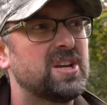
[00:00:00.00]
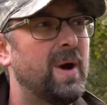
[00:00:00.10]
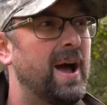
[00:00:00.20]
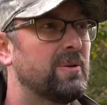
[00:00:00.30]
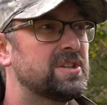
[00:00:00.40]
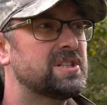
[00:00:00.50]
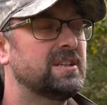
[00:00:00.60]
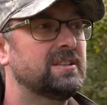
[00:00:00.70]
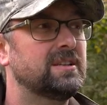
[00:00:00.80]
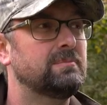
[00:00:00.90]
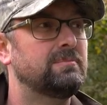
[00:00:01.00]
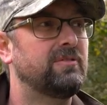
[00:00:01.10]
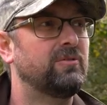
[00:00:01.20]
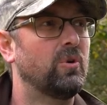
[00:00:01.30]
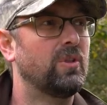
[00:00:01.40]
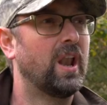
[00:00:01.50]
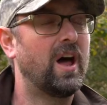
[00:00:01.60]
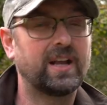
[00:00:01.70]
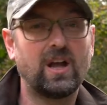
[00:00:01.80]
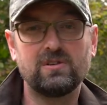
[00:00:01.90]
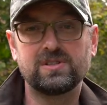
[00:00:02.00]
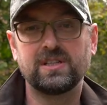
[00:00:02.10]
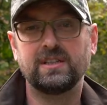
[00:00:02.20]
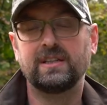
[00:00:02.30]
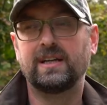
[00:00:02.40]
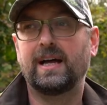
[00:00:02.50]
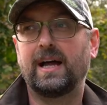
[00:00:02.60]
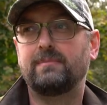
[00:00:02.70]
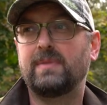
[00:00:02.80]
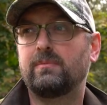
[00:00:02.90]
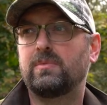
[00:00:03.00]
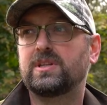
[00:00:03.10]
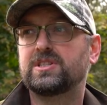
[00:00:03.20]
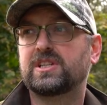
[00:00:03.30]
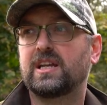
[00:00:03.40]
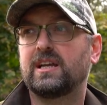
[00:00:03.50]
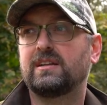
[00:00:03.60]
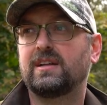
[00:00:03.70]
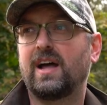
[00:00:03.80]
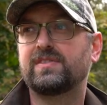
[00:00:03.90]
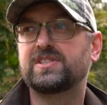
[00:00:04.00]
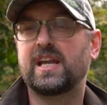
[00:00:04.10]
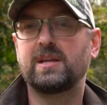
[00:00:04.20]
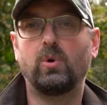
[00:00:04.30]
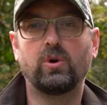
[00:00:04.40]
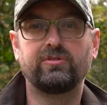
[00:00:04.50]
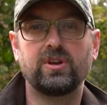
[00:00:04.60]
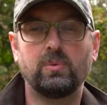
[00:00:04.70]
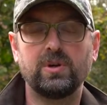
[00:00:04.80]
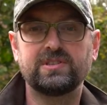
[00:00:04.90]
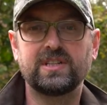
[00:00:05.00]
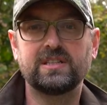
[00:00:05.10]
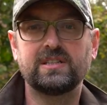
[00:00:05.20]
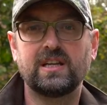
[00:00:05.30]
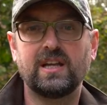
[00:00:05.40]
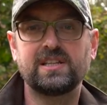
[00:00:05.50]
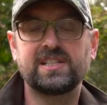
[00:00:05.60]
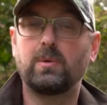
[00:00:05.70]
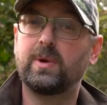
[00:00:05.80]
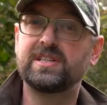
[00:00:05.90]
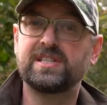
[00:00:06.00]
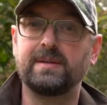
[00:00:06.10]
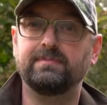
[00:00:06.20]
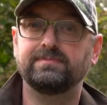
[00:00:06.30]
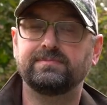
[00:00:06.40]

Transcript: 2 hours before the light goes, and we're just gonna have a steady walk through the woods and see what we can see.